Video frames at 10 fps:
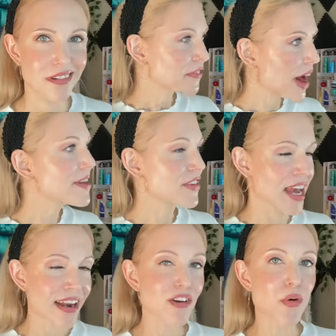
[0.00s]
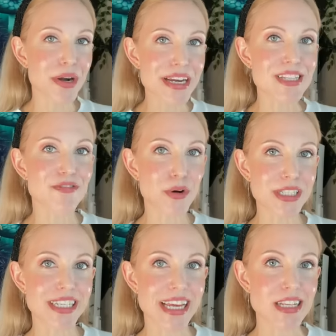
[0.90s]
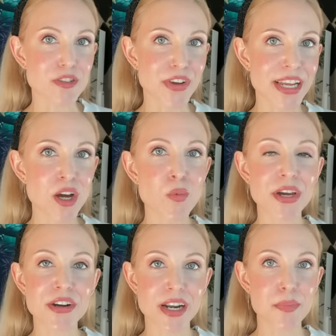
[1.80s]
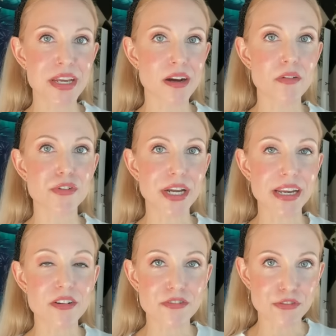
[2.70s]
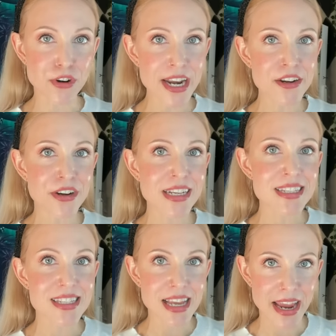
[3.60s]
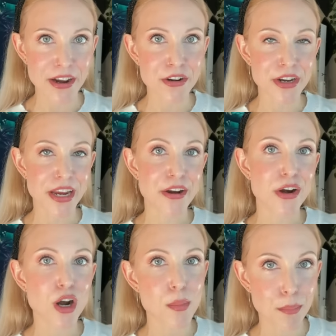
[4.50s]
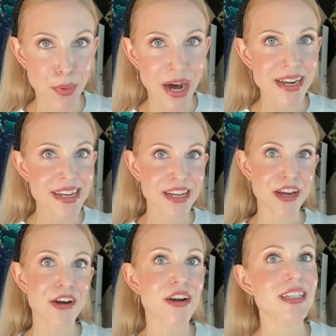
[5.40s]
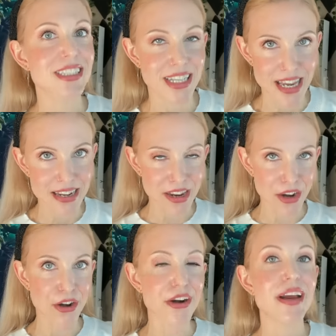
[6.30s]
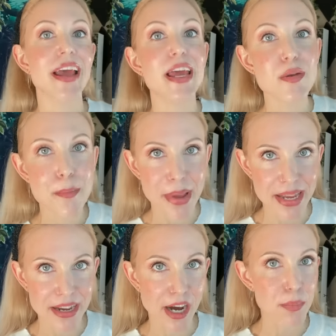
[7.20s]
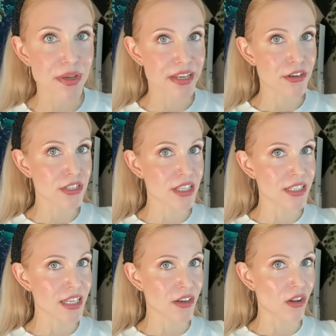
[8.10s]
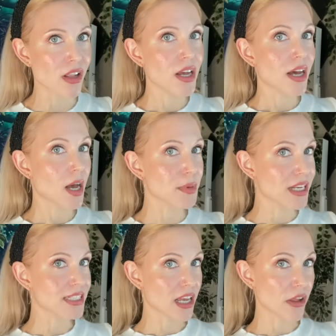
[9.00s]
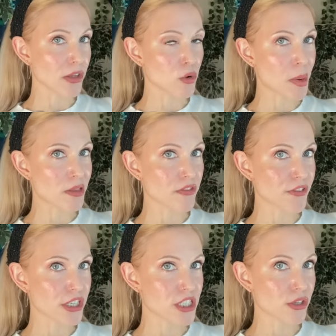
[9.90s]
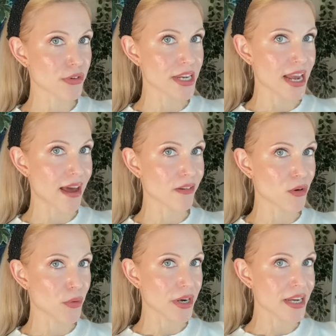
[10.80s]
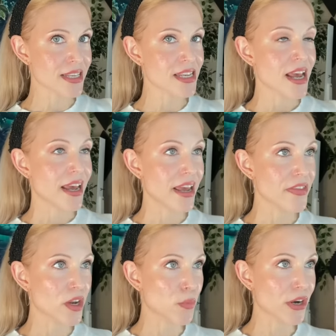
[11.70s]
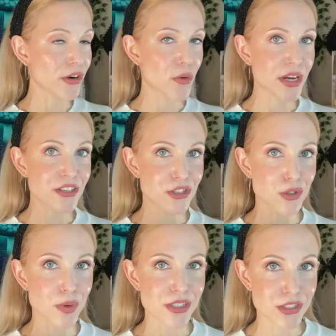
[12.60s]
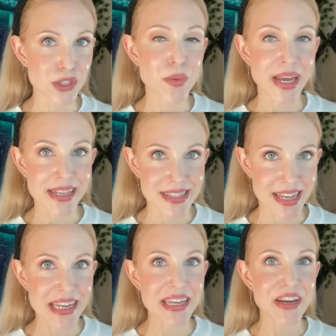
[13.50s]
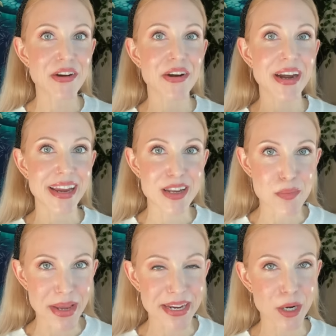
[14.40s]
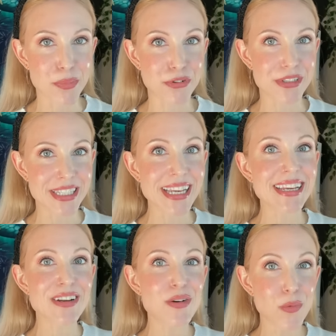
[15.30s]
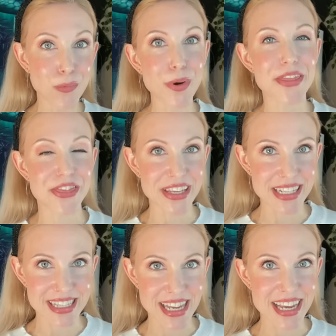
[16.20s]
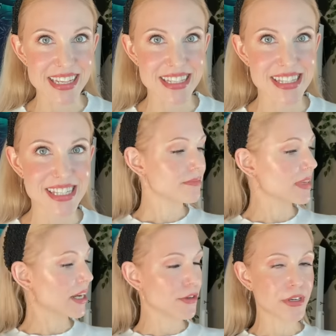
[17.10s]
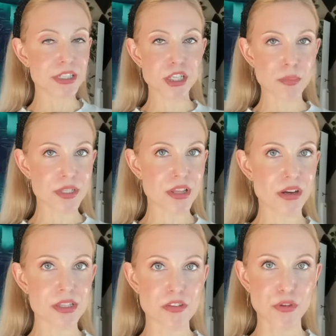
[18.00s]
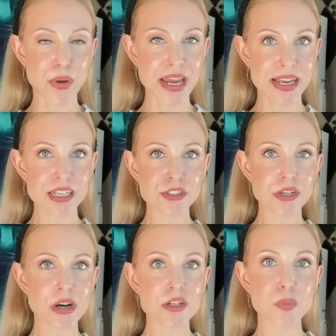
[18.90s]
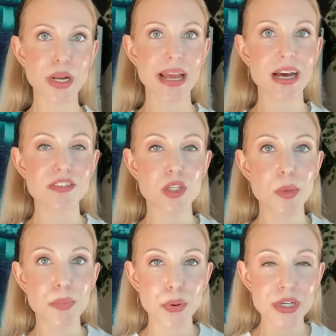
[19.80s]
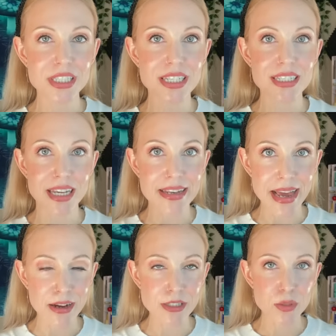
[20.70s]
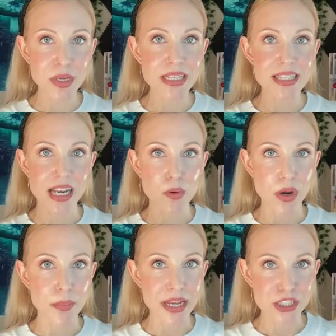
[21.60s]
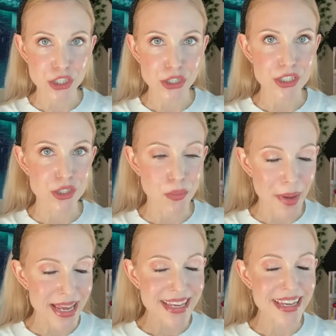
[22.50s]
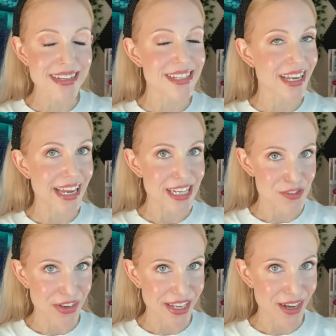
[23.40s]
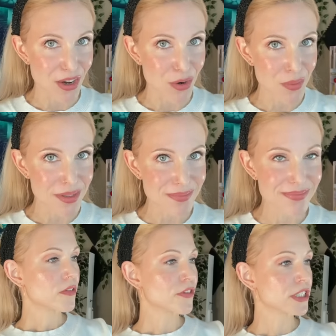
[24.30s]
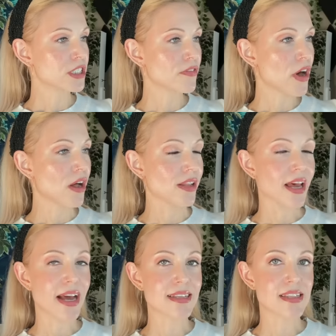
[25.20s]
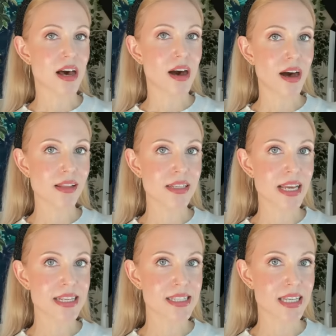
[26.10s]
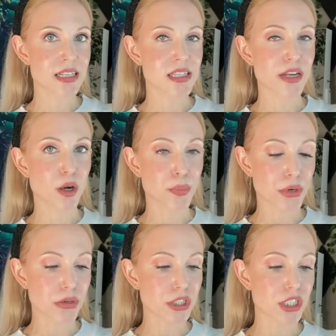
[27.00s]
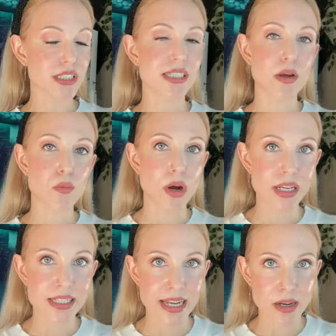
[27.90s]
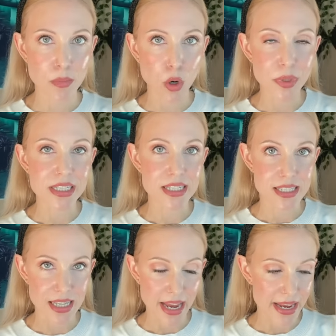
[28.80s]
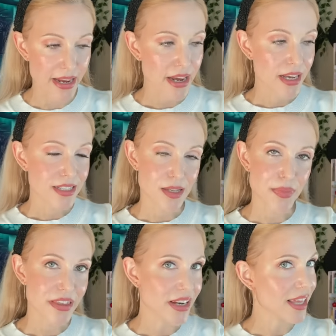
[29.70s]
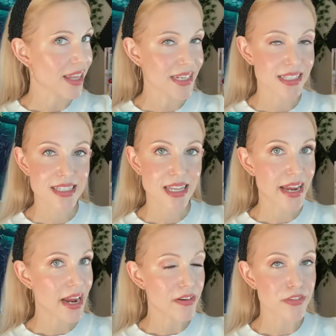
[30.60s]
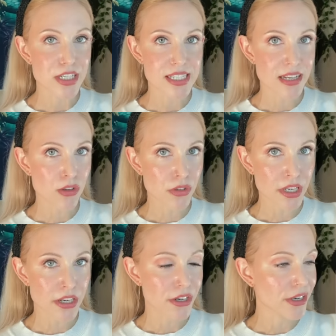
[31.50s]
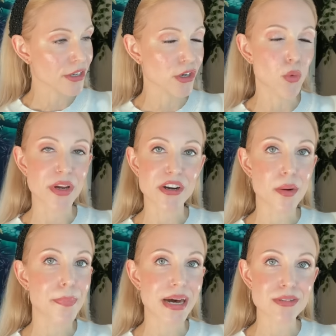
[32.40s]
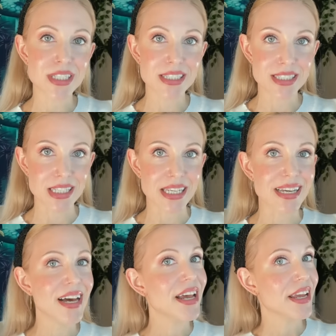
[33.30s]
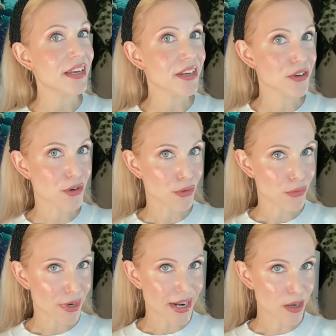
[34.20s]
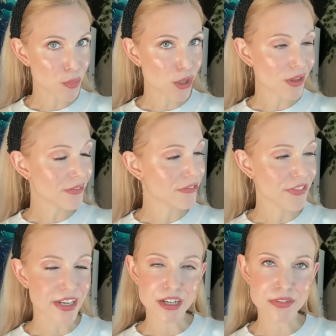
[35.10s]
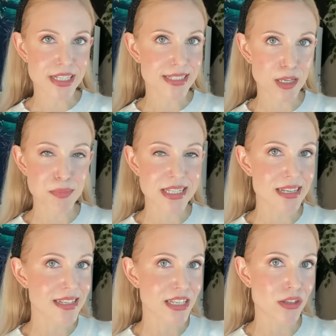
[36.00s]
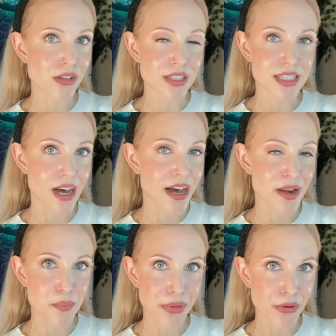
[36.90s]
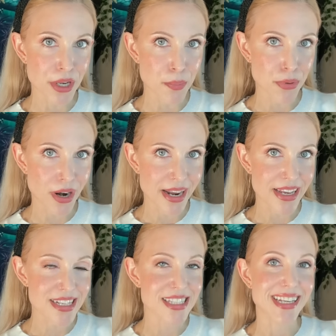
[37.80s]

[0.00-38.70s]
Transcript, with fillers: Five categories for today's video. We are going to be covering fragrance, hair care, body care, skincare, and makeup. And here's the deal I'm going to tell you about the first three categories, and then we are going to do a skincare and makeup routine with these sets. Now, you can jump to those if you hate intros, but I have some important announcements that I want to make sure to make in today's video. First of all, as the holiday season approaches, I want to take a moment to say something that I like to say every single year. You know, we are about to see incredible, very tempting deals on beauty products.